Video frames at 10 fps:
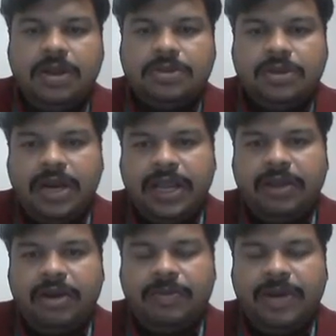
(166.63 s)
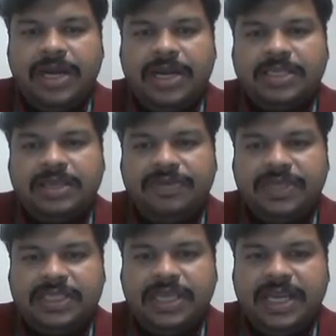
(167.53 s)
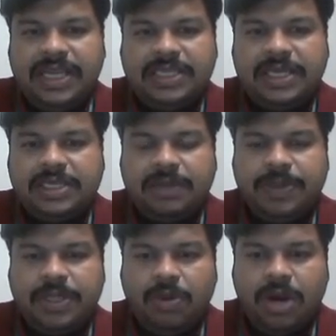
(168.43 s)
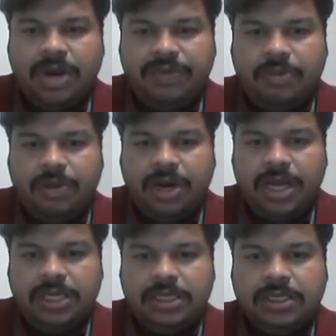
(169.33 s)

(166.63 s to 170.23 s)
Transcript: So requirement, it is a first initial step in the waterfall model.